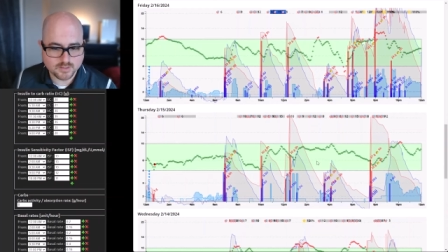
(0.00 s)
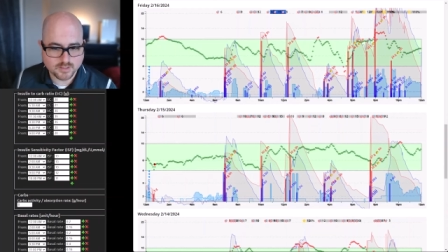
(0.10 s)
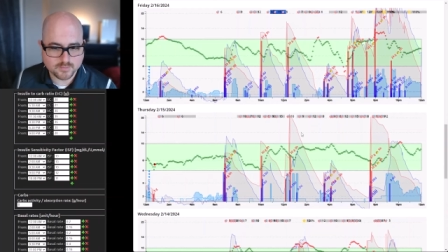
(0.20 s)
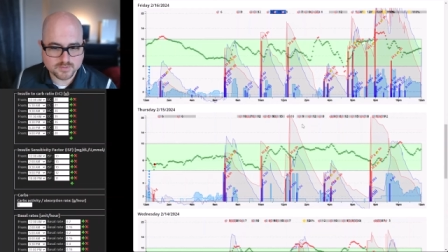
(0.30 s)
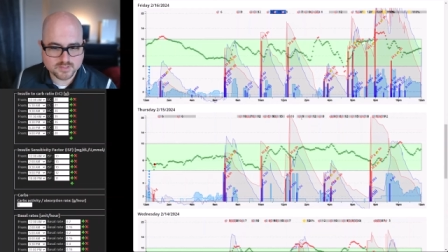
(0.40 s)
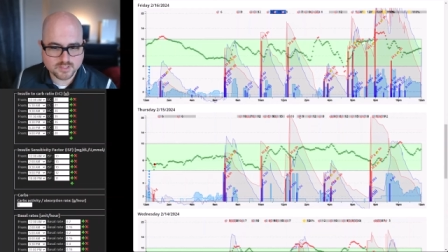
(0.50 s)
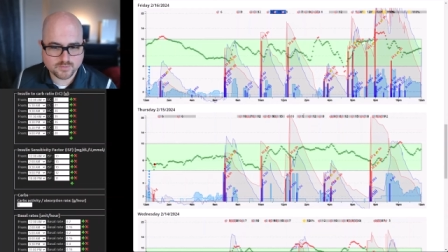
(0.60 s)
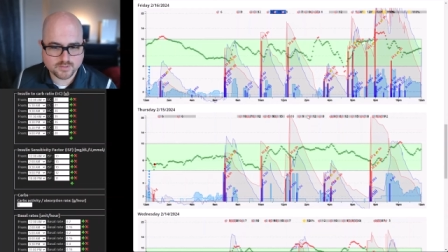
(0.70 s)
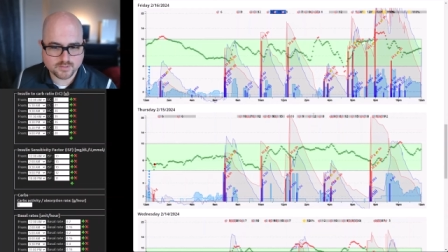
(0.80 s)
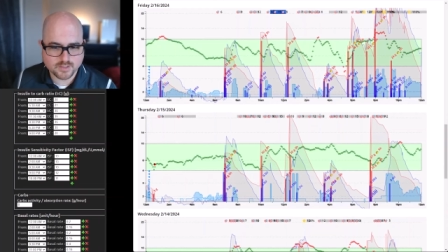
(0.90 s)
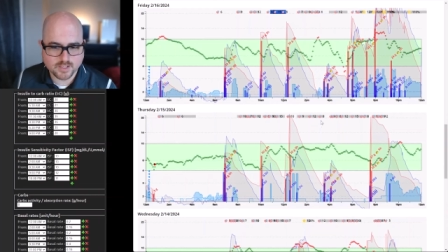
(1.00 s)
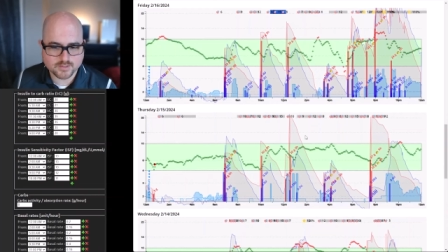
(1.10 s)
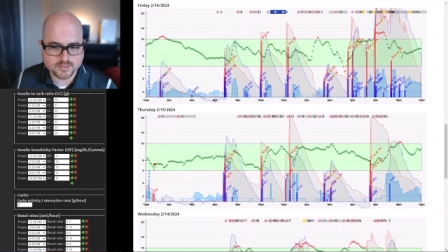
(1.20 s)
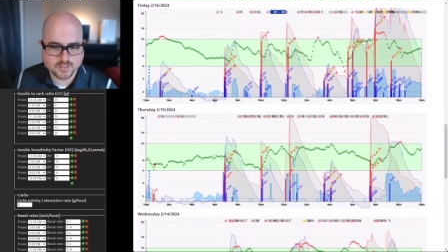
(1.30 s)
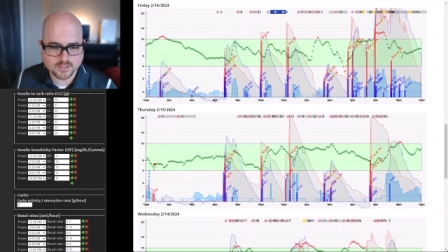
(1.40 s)
um, especially with your
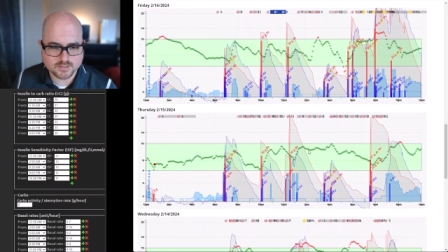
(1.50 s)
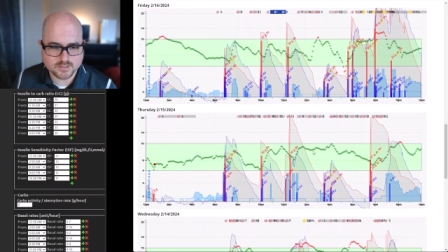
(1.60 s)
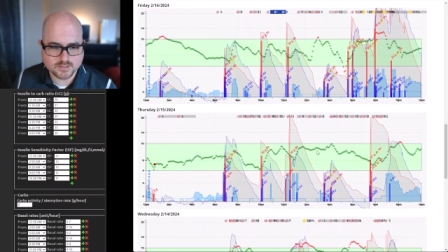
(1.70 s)
higher targets.